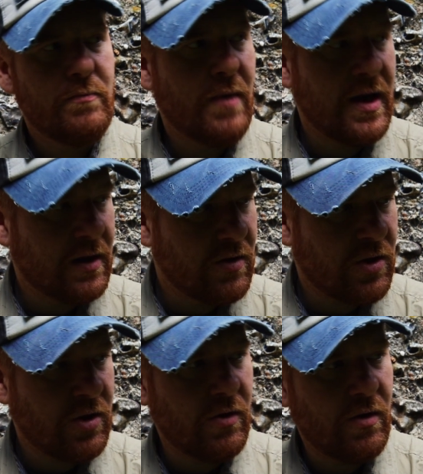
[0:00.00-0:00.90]
making
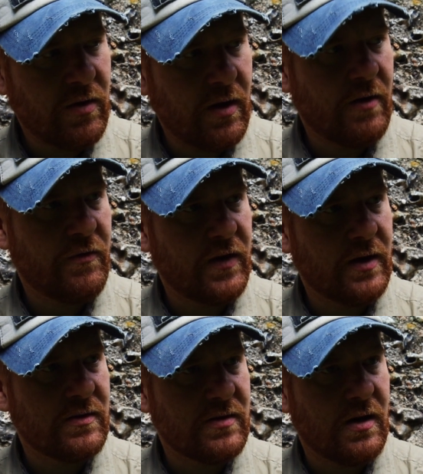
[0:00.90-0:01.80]
sure that
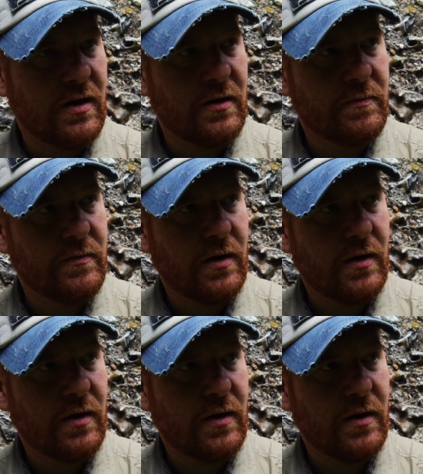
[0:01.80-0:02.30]
things are